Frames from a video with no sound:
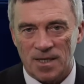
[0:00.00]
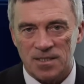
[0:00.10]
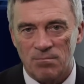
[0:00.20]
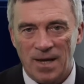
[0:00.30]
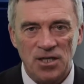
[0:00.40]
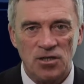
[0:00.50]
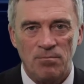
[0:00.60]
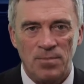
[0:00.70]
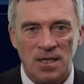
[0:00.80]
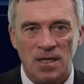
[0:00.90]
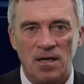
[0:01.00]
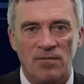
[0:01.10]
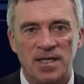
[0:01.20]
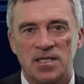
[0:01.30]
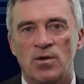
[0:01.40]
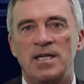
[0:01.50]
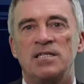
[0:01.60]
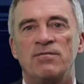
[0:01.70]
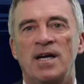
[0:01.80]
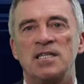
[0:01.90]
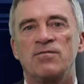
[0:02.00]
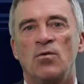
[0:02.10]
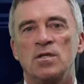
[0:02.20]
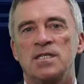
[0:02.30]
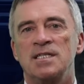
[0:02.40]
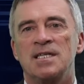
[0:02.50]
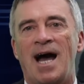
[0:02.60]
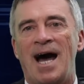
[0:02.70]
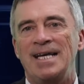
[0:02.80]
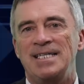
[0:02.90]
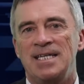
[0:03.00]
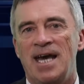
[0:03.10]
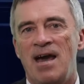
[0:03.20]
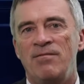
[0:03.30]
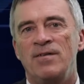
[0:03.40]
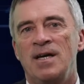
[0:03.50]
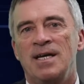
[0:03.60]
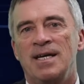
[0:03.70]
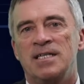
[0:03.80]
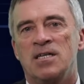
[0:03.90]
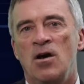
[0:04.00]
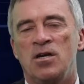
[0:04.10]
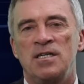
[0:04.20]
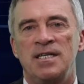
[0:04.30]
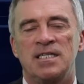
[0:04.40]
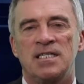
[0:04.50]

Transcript: As a major pillar of the Israeli Defense Forces, IDF, its Hercules